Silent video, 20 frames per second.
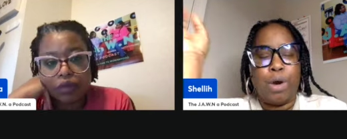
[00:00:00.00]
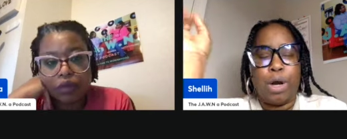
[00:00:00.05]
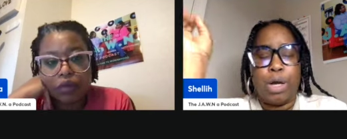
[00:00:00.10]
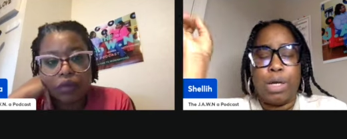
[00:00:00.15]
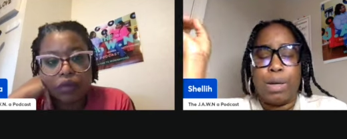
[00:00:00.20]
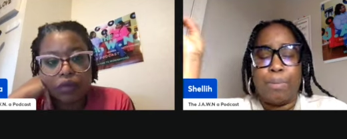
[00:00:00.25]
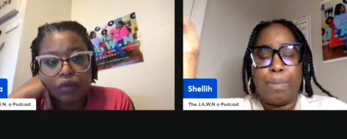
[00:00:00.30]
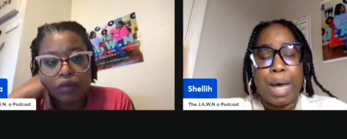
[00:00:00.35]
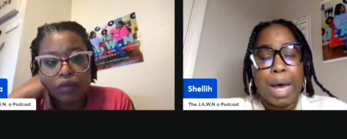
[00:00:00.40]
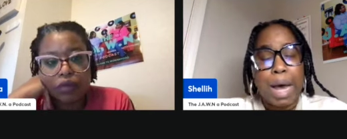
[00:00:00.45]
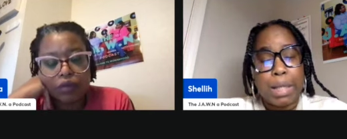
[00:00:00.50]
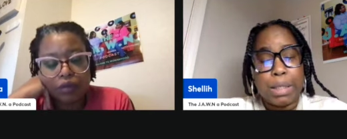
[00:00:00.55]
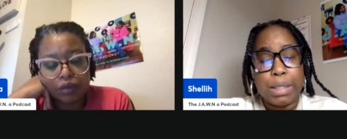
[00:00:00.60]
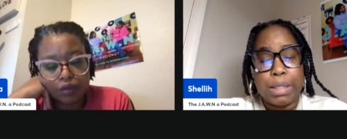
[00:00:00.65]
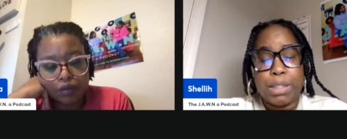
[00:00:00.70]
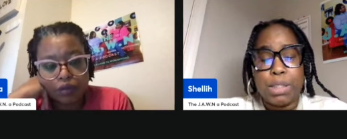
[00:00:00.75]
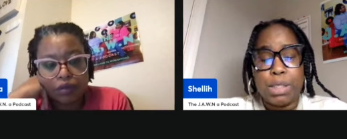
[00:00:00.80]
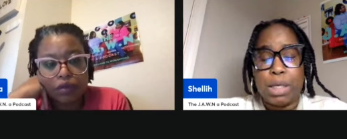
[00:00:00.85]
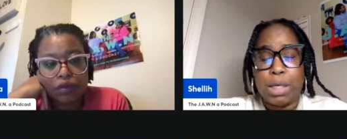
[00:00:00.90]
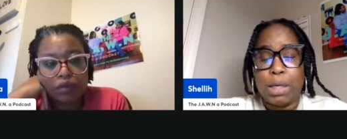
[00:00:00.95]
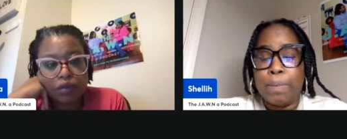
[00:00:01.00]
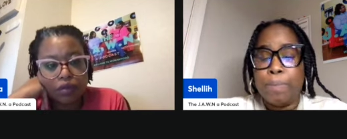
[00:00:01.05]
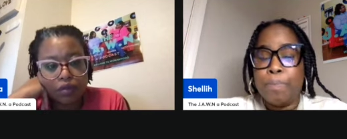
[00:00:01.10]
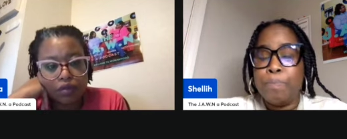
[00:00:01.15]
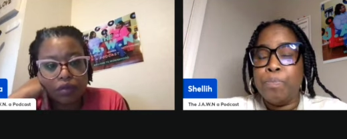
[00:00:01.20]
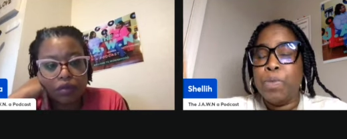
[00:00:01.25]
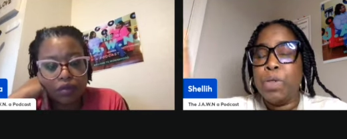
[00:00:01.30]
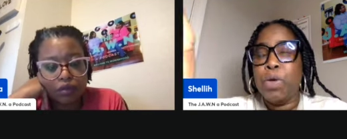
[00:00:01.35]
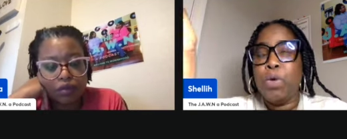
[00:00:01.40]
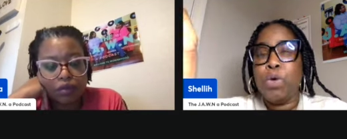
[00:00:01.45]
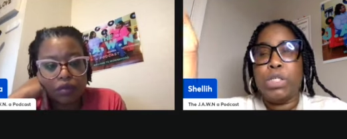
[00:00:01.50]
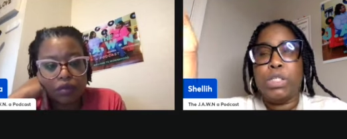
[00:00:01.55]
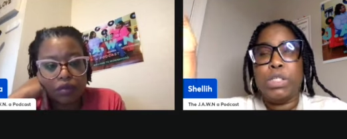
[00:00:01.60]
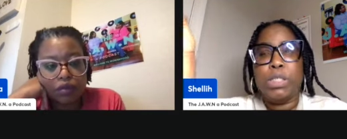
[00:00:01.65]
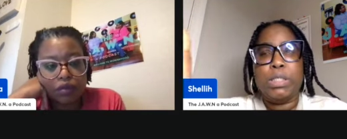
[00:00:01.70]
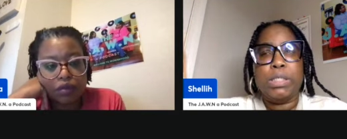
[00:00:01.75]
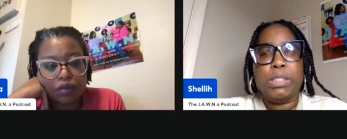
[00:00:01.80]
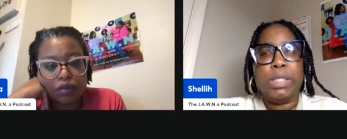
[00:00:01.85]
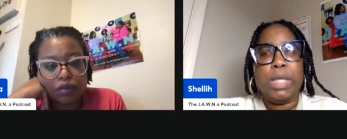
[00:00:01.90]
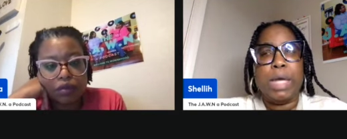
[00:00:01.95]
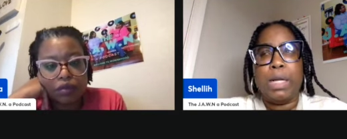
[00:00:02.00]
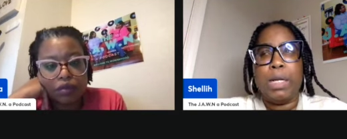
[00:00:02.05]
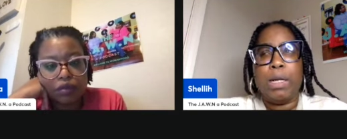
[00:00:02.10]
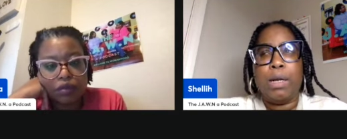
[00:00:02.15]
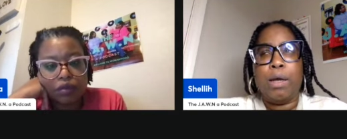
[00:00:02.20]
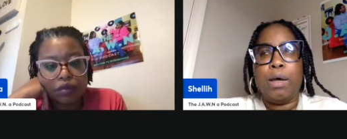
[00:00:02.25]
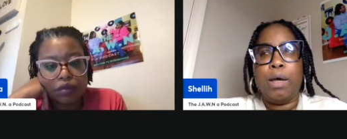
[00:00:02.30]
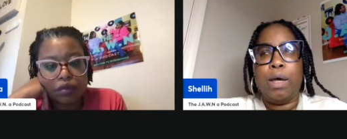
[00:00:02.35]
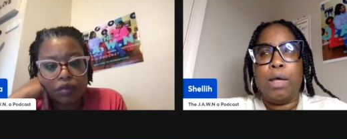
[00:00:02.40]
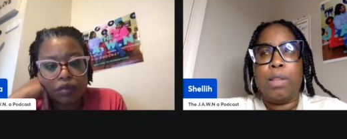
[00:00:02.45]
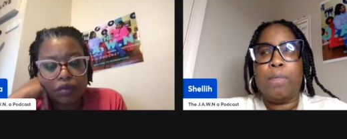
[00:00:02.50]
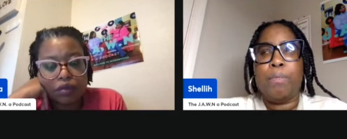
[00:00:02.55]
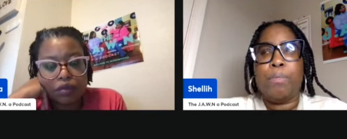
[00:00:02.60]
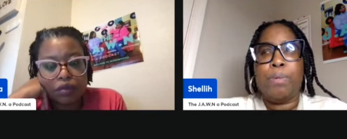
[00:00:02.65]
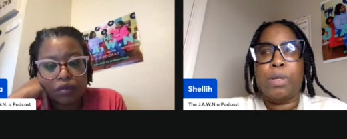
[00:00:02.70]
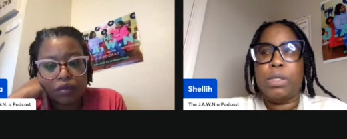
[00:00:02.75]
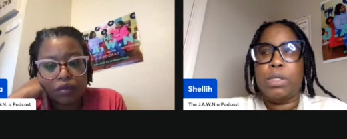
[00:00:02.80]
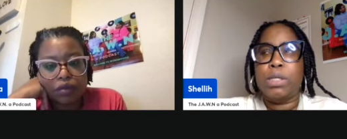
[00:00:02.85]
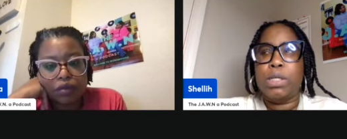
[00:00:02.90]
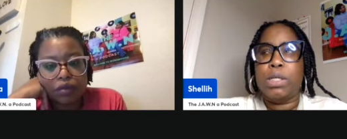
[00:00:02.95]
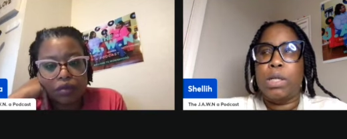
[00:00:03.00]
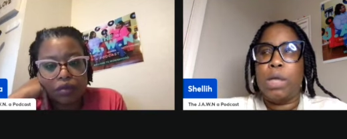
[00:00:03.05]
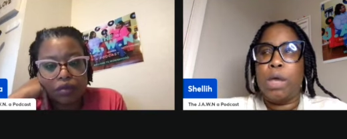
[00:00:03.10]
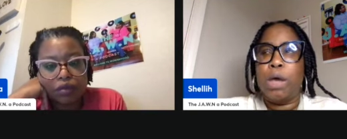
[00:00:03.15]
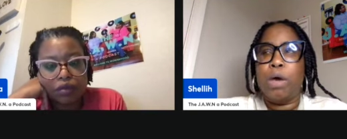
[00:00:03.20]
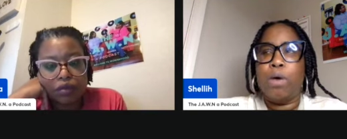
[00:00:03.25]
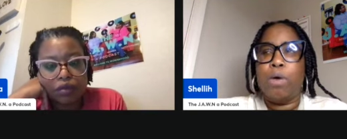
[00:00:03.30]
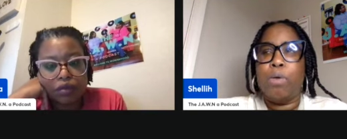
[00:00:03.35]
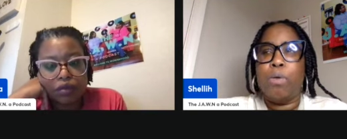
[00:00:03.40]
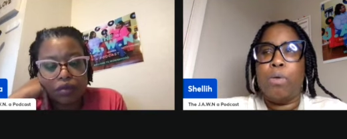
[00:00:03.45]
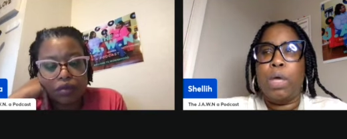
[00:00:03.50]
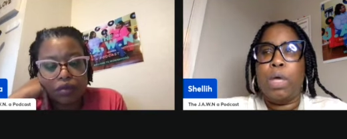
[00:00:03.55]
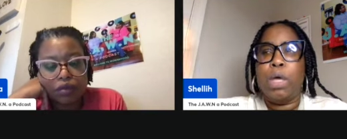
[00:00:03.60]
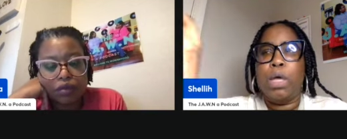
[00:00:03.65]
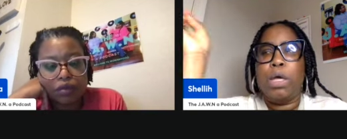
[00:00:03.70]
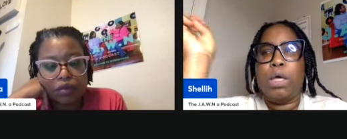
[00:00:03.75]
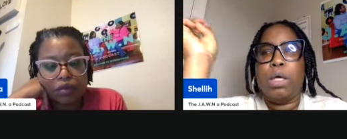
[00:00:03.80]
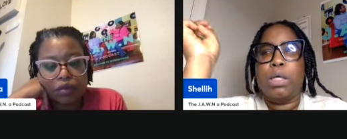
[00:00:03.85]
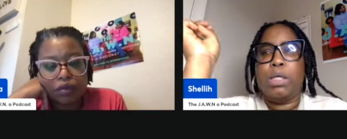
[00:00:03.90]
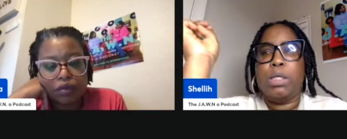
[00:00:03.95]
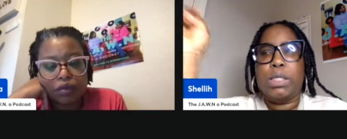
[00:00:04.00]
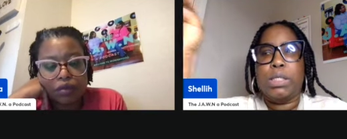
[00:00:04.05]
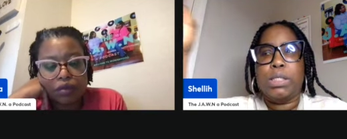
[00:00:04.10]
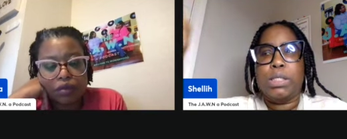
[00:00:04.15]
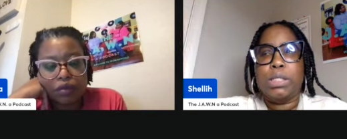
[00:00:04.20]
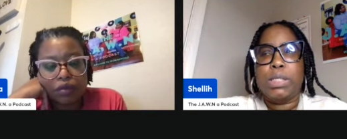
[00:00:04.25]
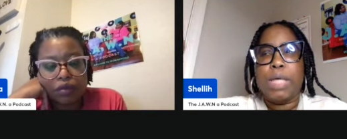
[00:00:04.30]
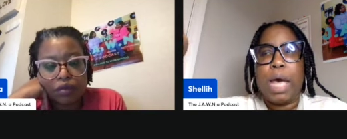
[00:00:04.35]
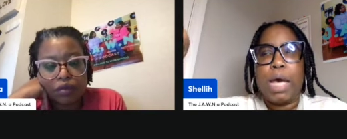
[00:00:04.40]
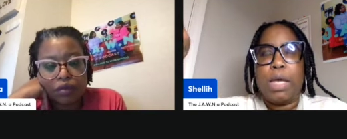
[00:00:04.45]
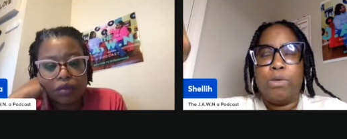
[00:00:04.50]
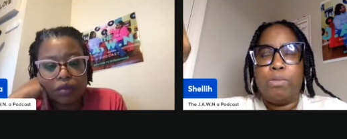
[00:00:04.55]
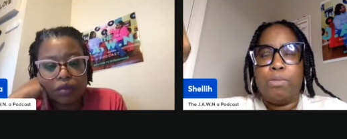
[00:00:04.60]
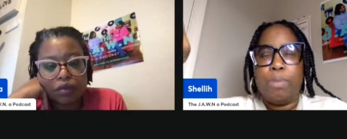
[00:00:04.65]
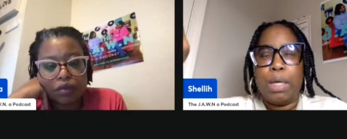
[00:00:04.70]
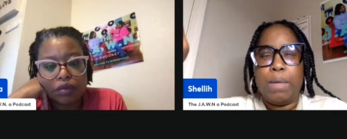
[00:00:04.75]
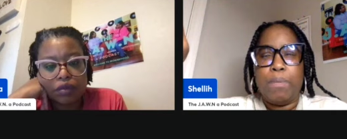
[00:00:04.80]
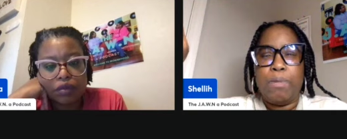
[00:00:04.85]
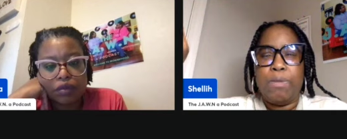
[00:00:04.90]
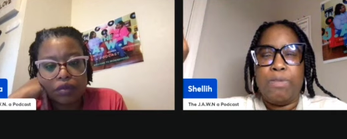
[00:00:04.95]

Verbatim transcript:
Speaker 1: or an apology or just letting the other person know this is how you made